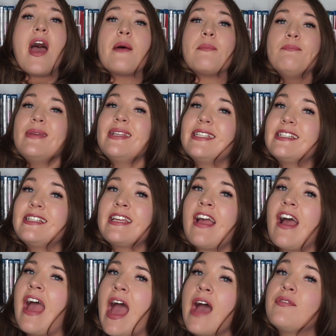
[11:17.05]
Admittedly,
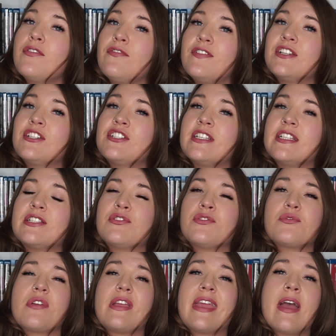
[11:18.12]
I haven't finished season
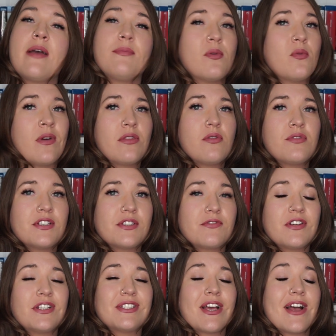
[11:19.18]
three yet, but with all this
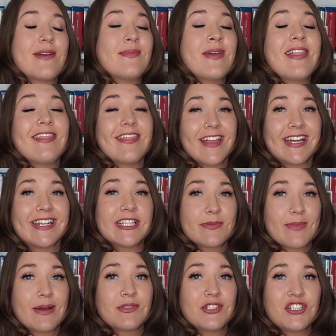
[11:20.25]
free time, that is
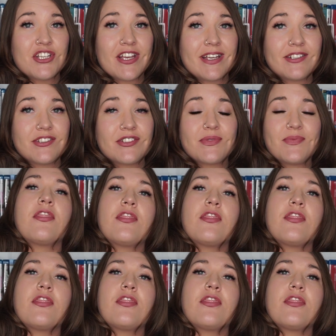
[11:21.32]
about to change.